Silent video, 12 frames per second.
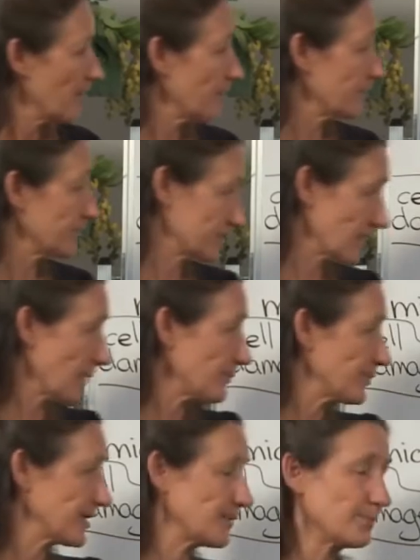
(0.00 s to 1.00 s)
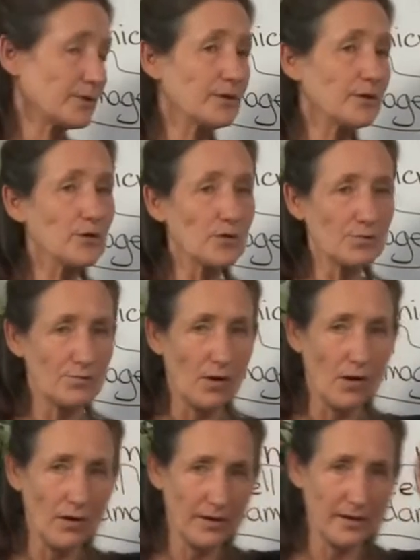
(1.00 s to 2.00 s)
For some people who are
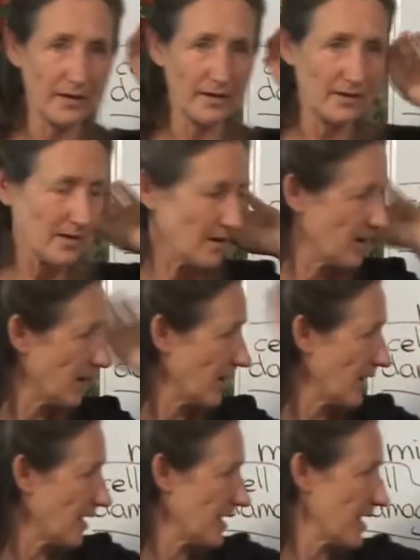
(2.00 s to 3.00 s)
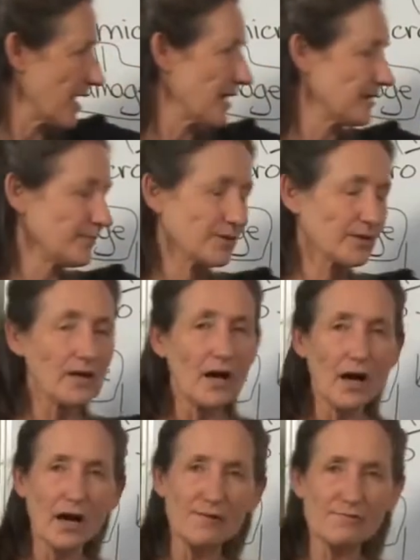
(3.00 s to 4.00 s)
on a high animal,
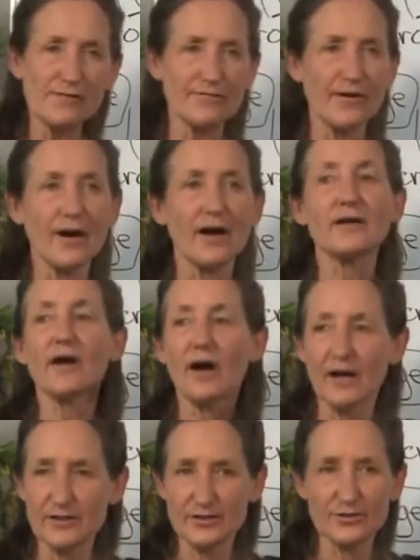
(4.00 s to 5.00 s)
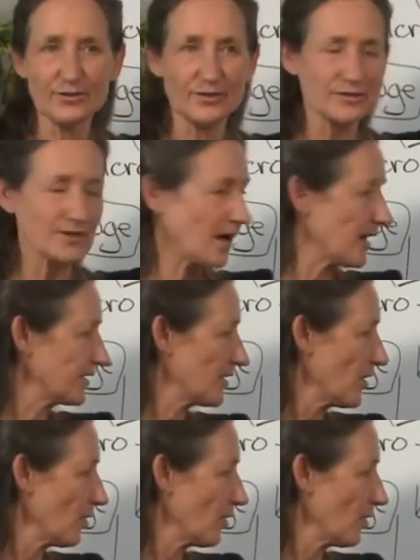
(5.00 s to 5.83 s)
high refined, high sugar diet,